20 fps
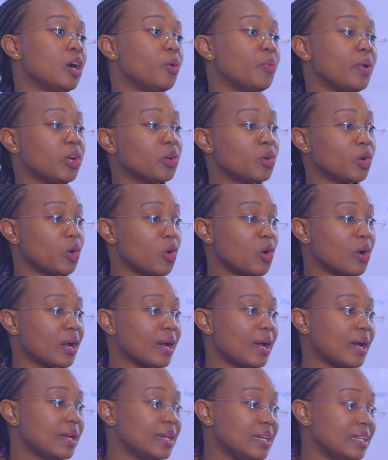We are no
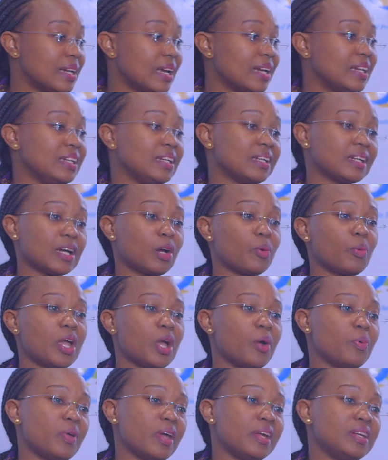longer in an era
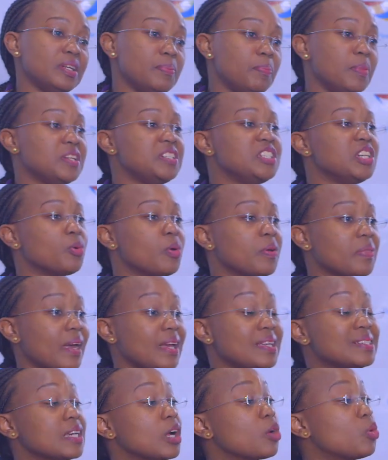where we are debating whether
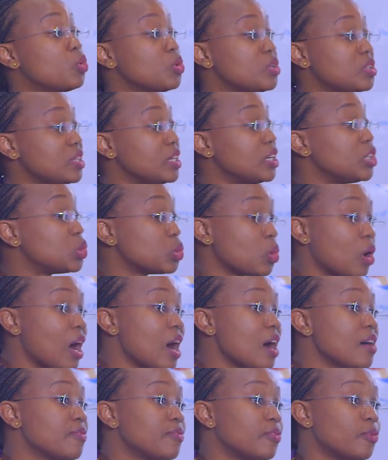it's a good thing to
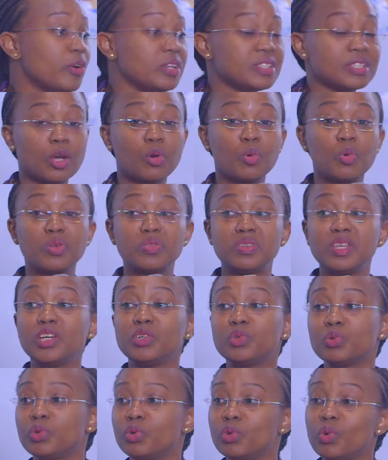have or it's a good
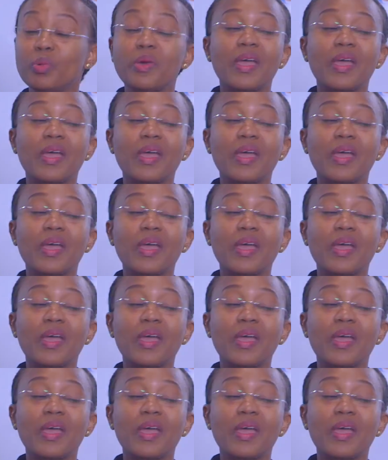thing to do.